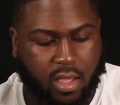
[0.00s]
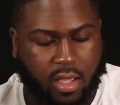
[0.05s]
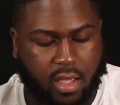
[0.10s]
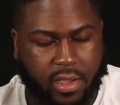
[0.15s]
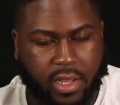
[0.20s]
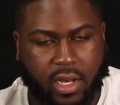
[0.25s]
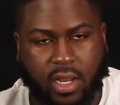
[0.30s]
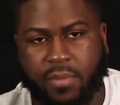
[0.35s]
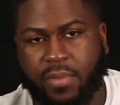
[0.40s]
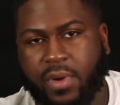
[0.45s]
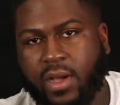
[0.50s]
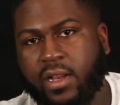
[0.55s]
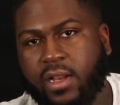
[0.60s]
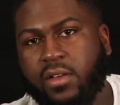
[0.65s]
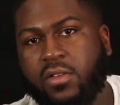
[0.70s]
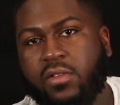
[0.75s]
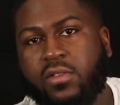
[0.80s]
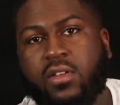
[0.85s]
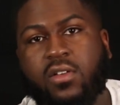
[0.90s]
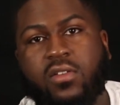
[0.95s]
Anybody
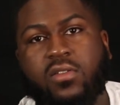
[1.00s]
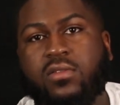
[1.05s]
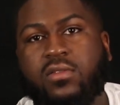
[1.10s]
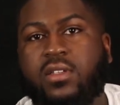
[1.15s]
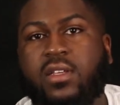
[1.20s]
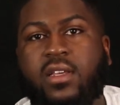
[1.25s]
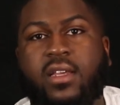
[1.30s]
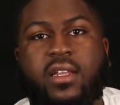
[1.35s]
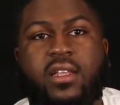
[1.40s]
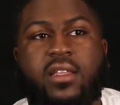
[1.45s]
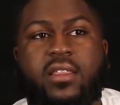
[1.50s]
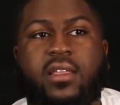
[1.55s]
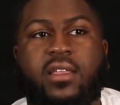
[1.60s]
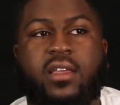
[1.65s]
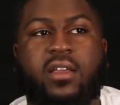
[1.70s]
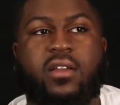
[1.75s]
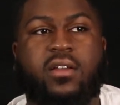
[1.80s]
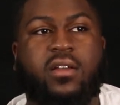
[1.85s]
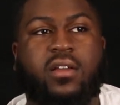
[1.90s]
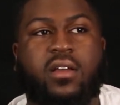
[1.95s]
who knows
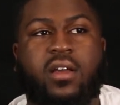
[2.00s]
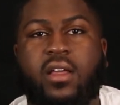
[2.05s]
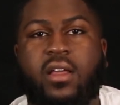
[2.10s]
anything,